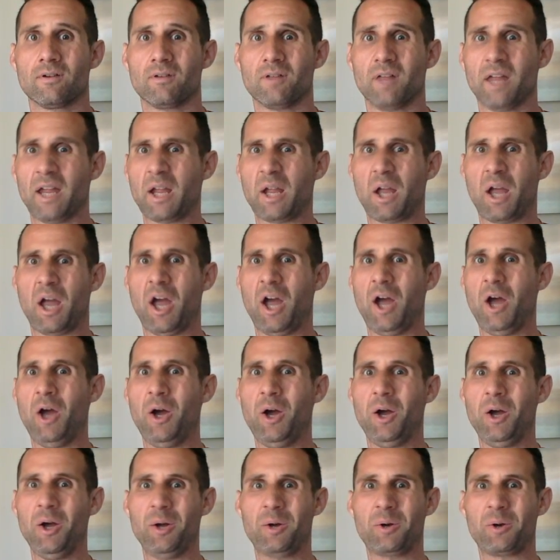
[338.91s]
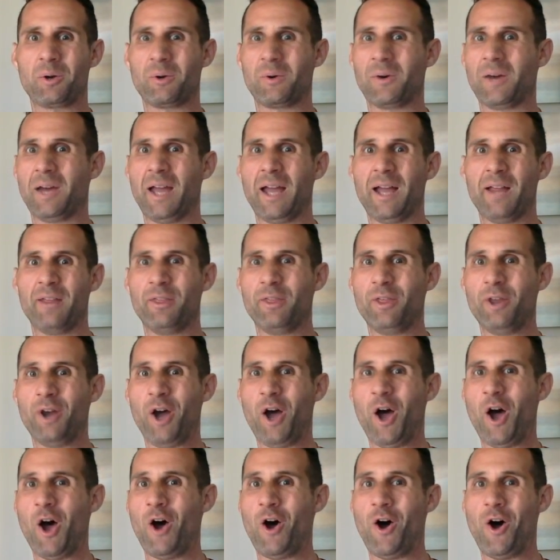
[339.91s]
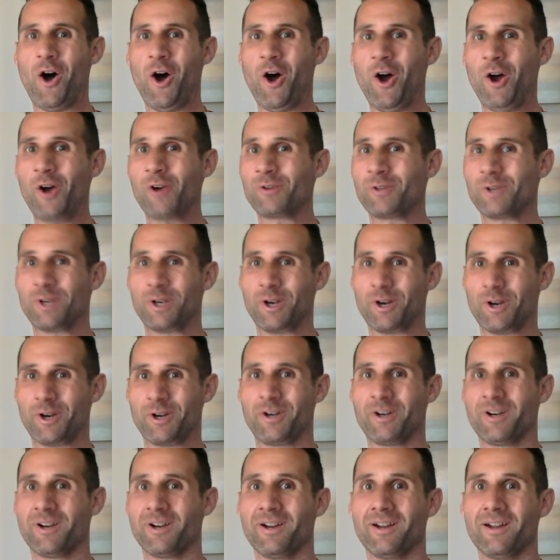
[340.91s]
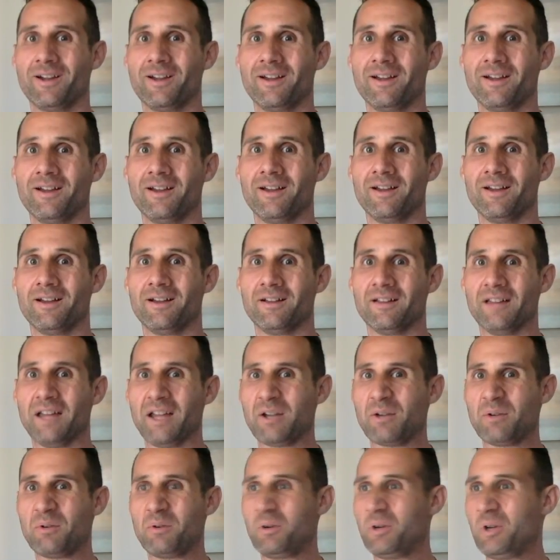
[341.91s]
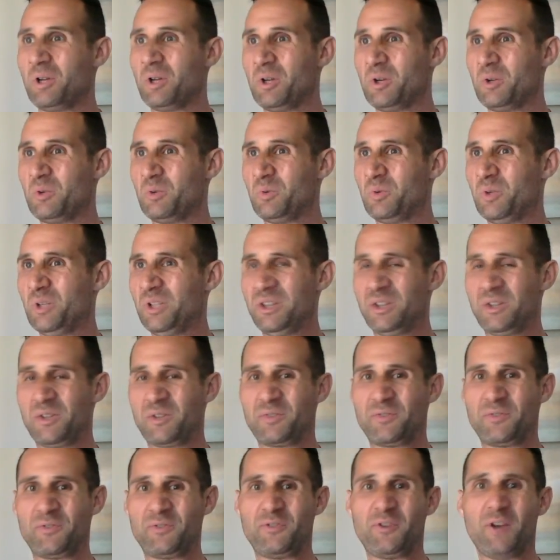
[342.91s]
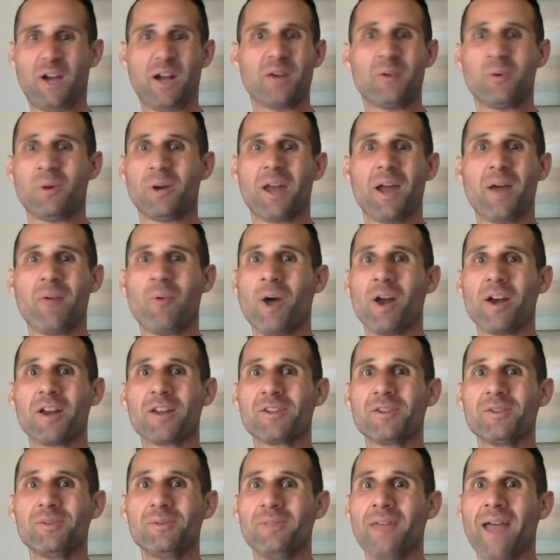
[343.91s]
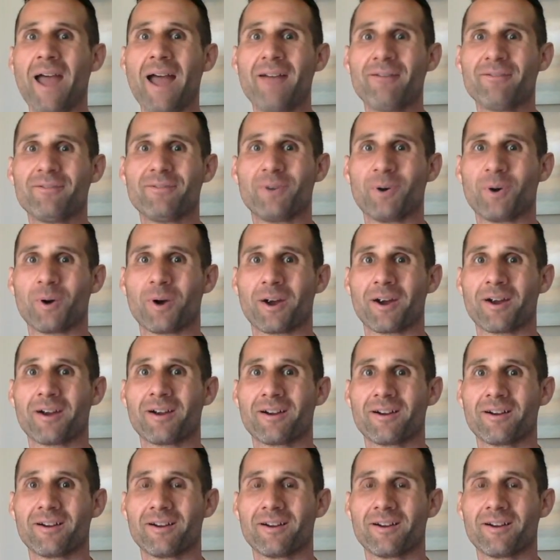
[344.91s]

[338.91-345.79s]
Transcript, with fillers: Like, oh, the horror. Like, what the fuck would I want to do that for?